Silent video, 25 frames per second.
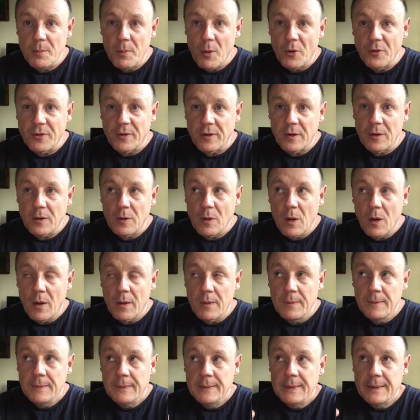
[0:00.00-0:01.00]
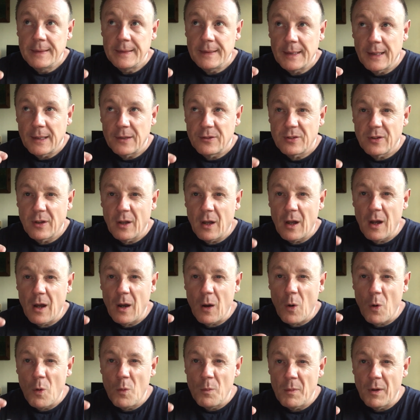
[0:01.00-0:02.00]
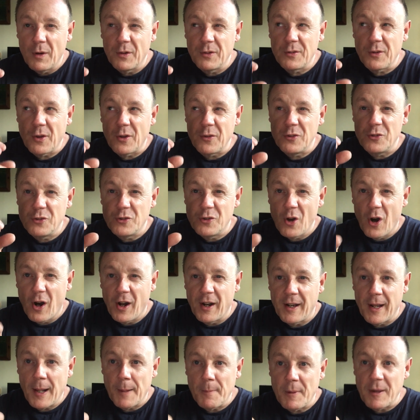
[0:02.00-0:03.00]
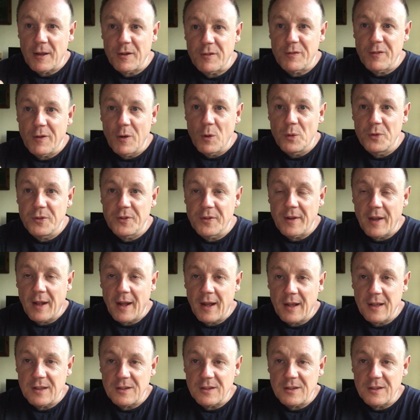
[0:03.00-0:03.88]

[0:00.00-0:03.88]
body. You know, there's almost a dynamic feel to that.